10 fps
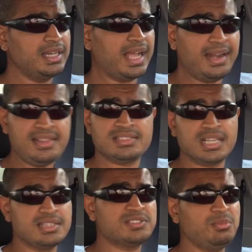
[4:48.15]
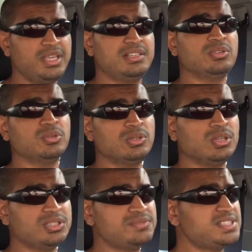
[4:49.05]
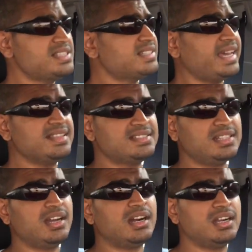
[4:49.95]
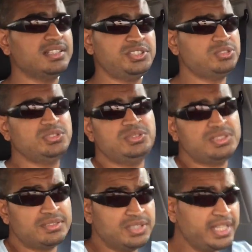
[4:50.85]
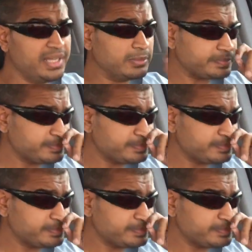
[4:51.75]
And it starts to make a whole lot of sense as a car that you could use every day.